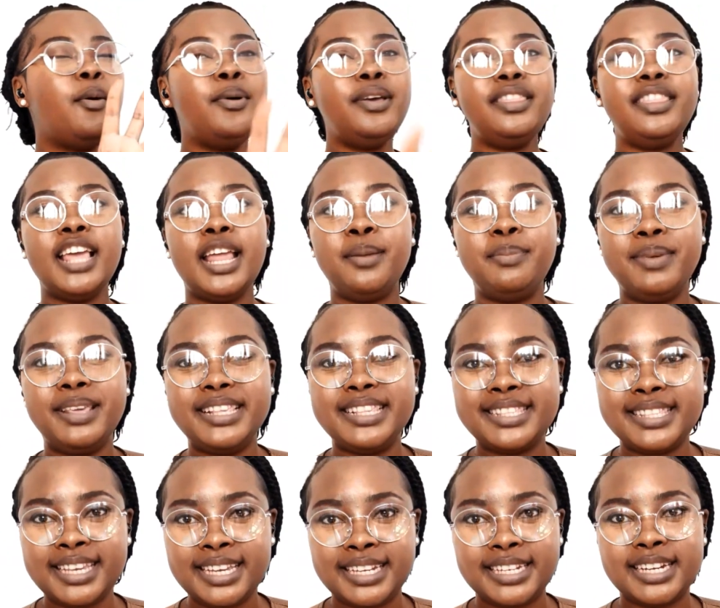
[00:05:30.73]
with that being
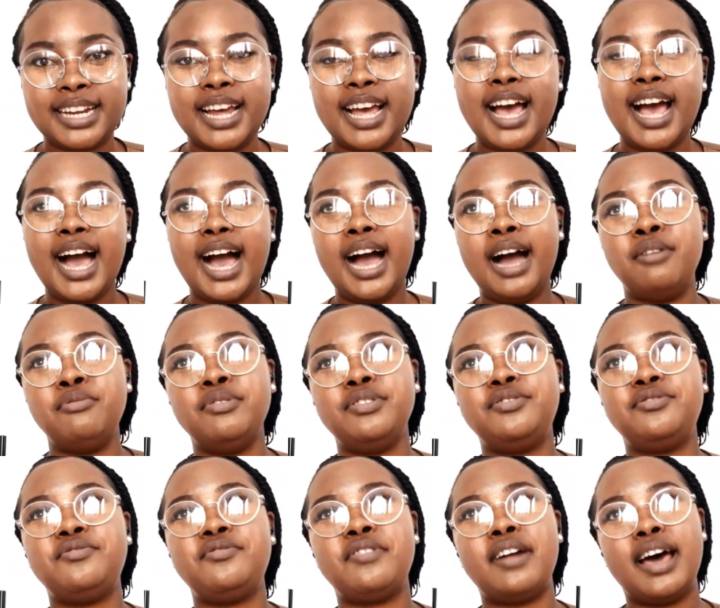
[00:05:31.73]
said, I
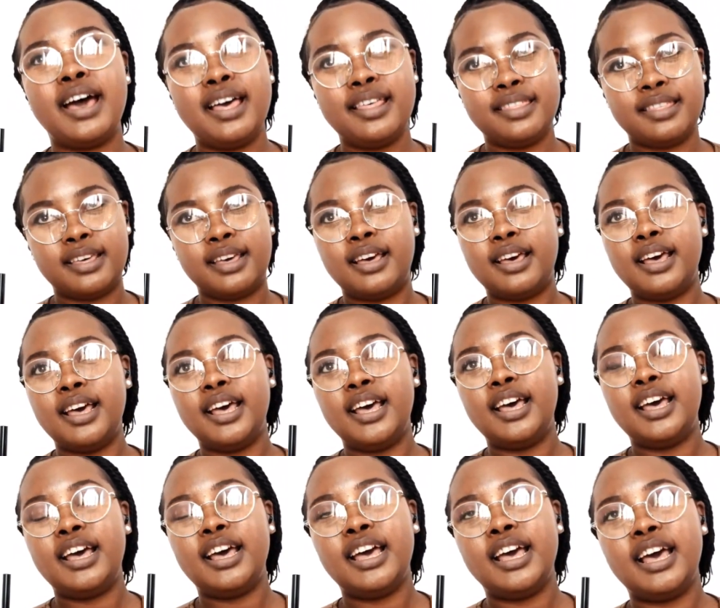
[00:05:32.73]
would rather
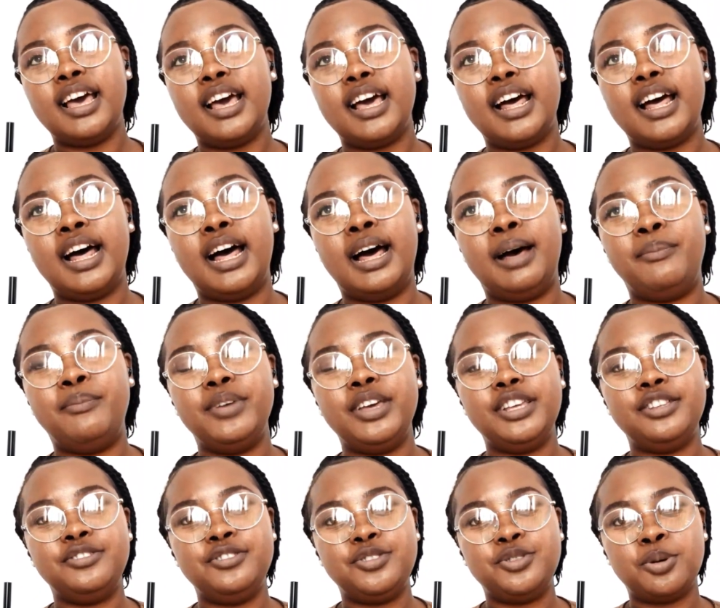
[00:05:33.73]

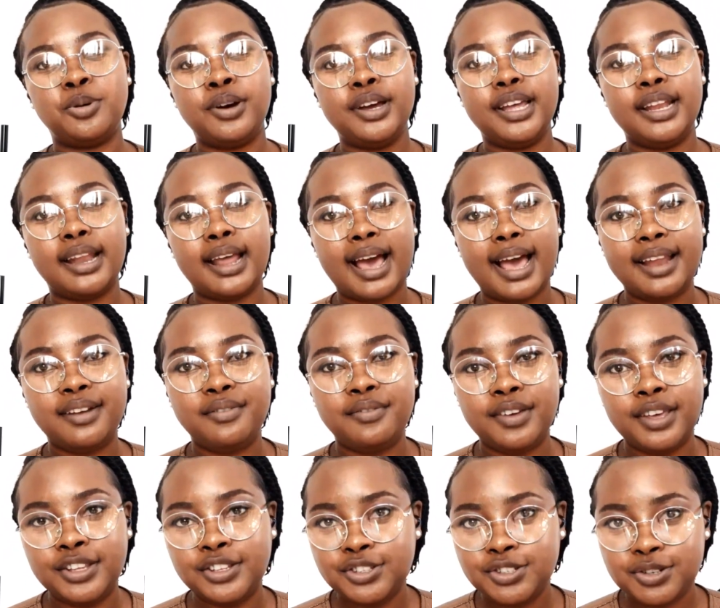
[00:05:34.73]
enjoy an
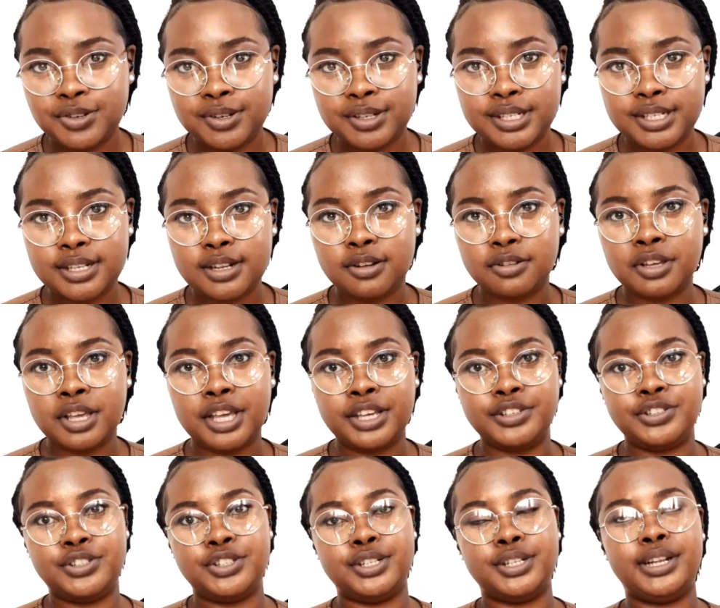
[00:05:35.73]
adventurous
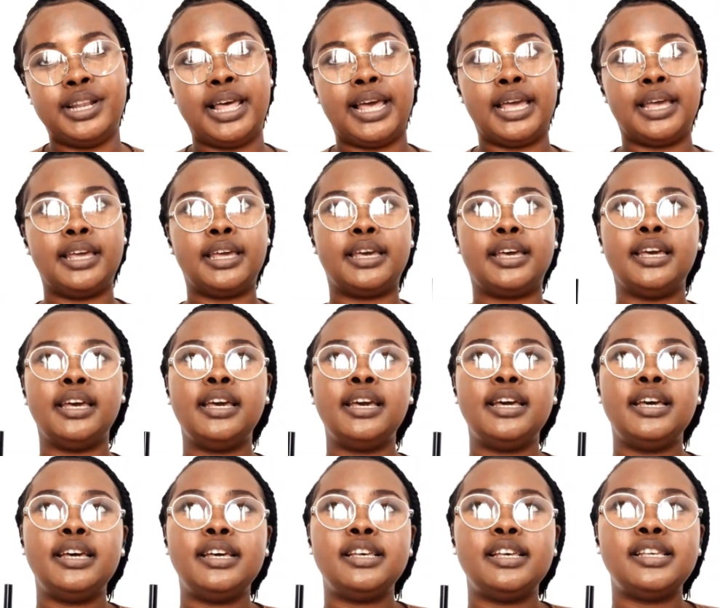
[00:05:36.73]
location. Like,
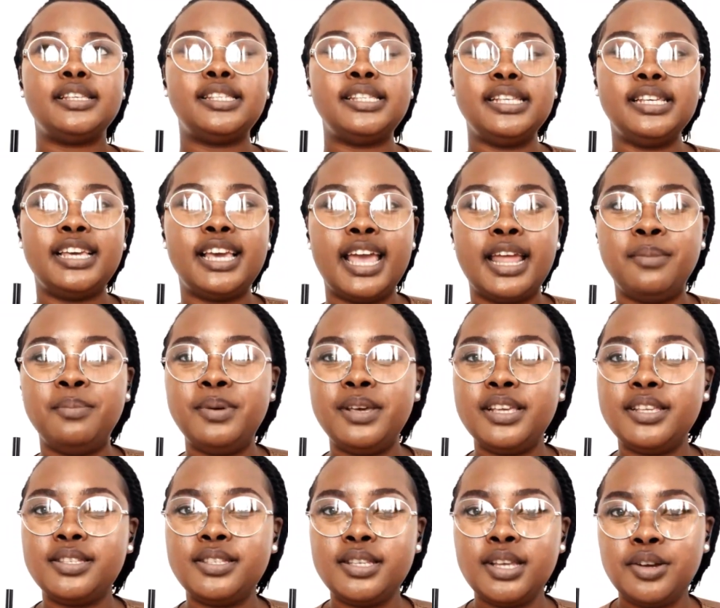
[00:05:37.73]
it can be
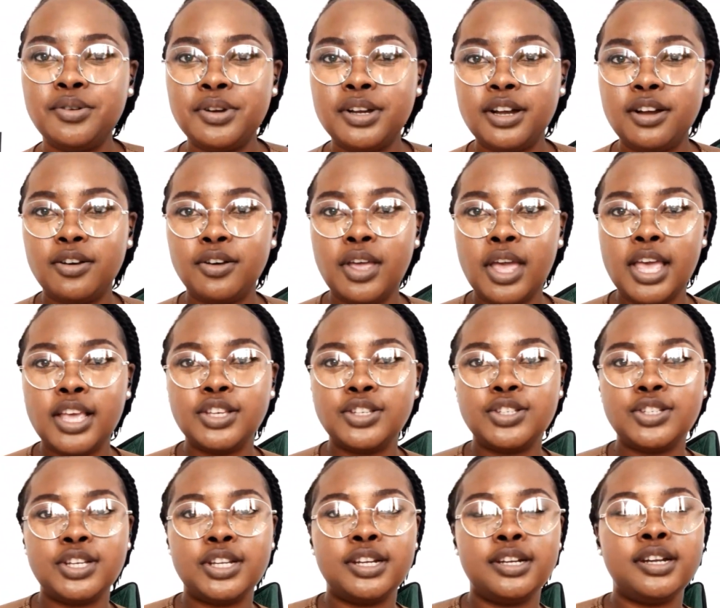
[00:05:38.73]
a secret
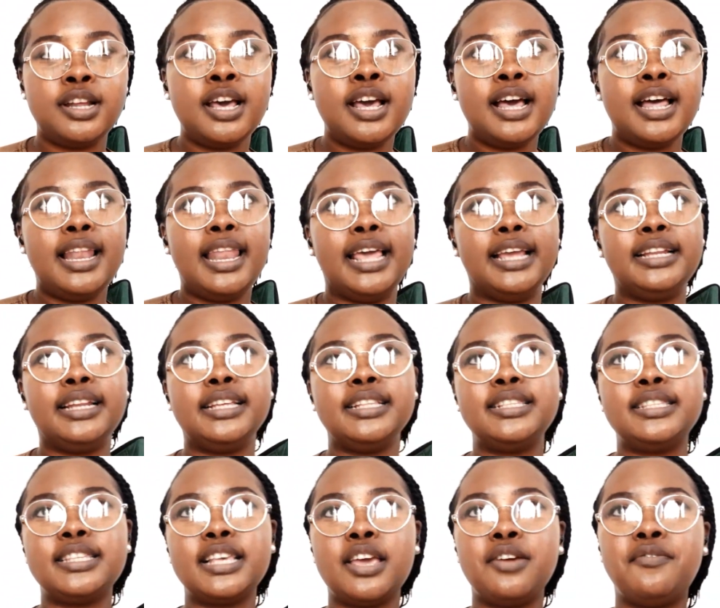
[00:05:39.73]
location. Like,
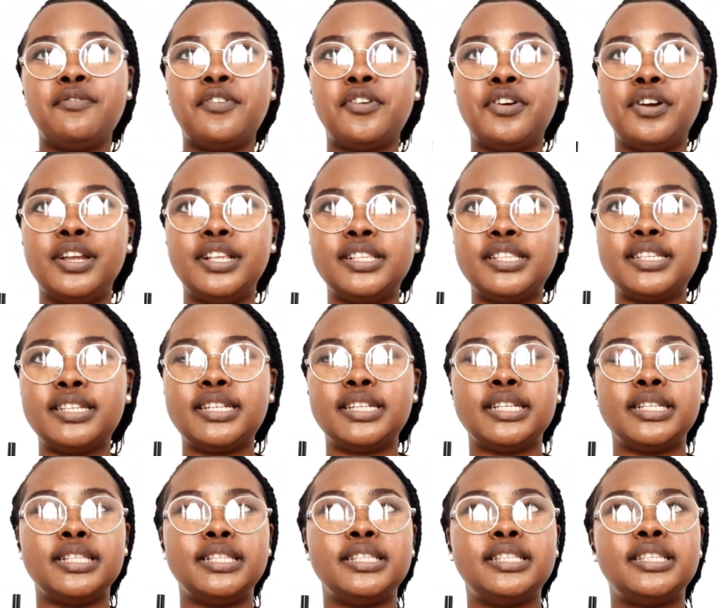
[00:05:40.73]
let's say, for
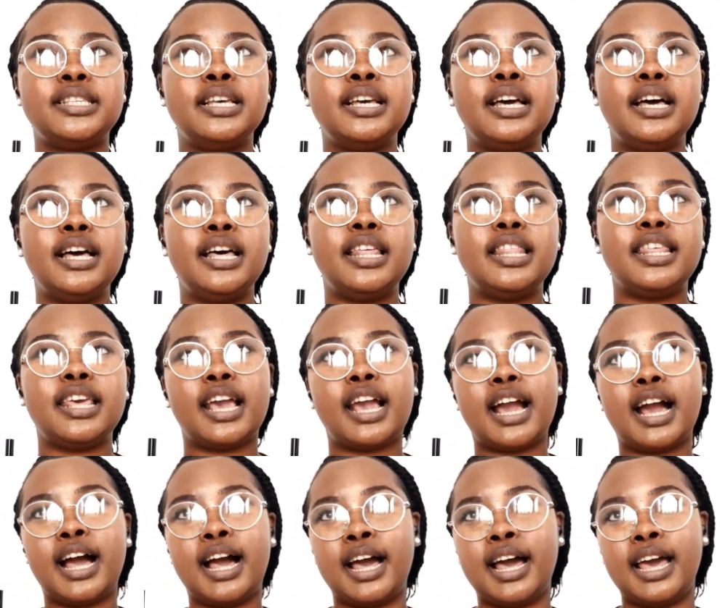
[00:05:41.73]
instance, the
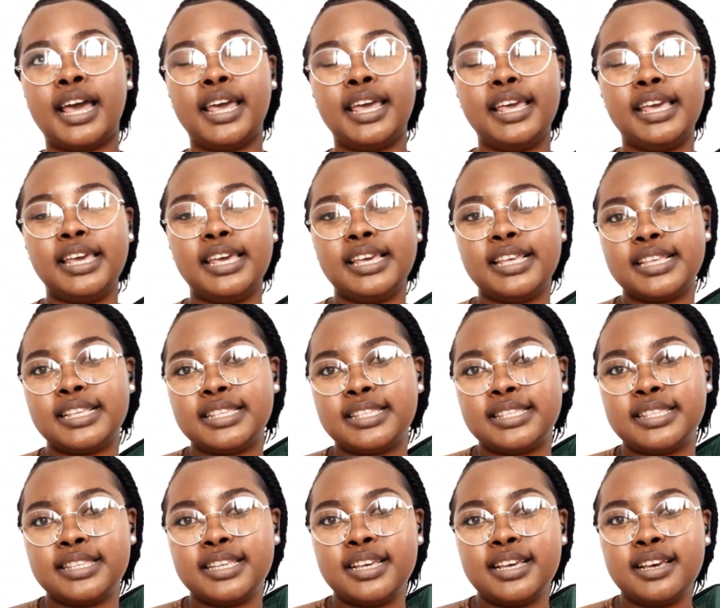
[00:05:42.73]
guy
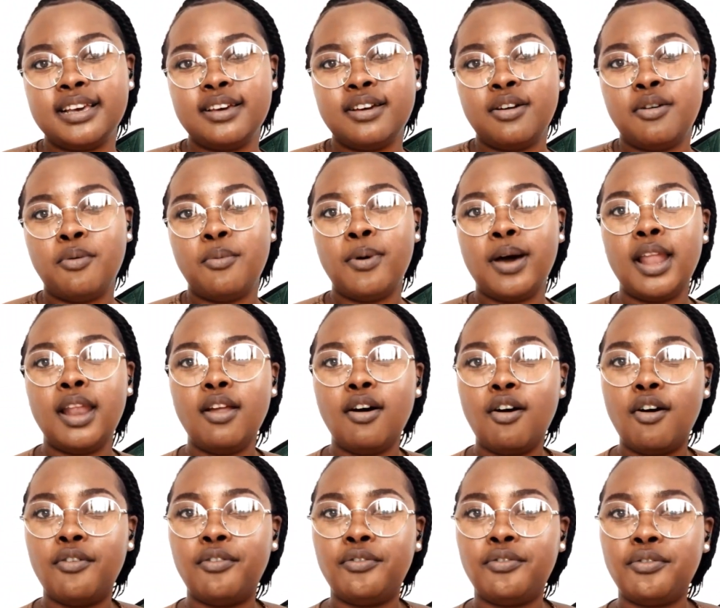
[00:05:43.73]
is well
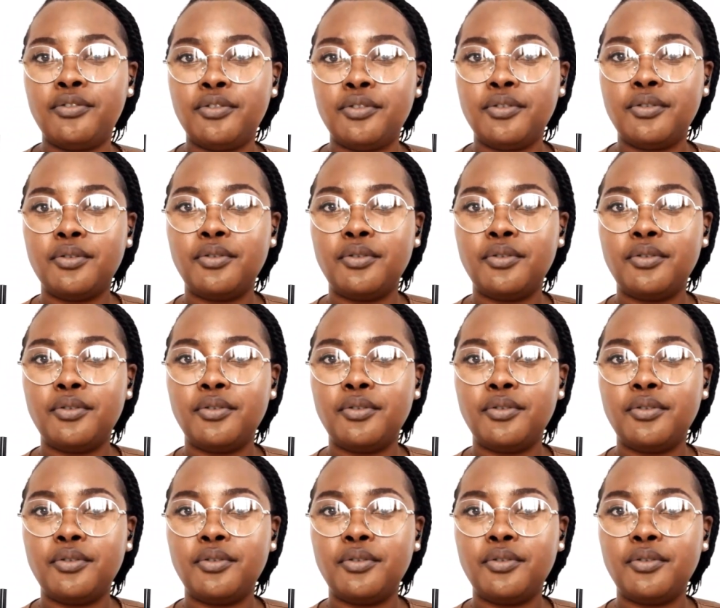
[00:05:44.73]
off,